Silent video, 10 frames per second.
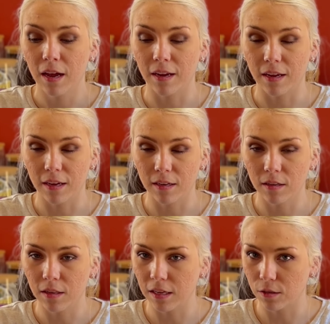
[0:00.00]

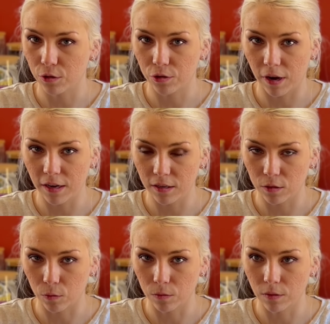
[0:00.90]
Again, these are training
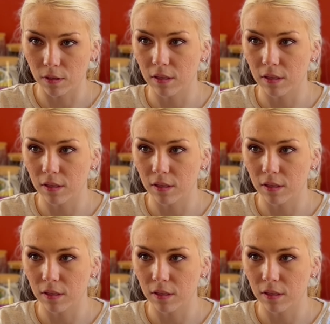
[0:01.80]
tools.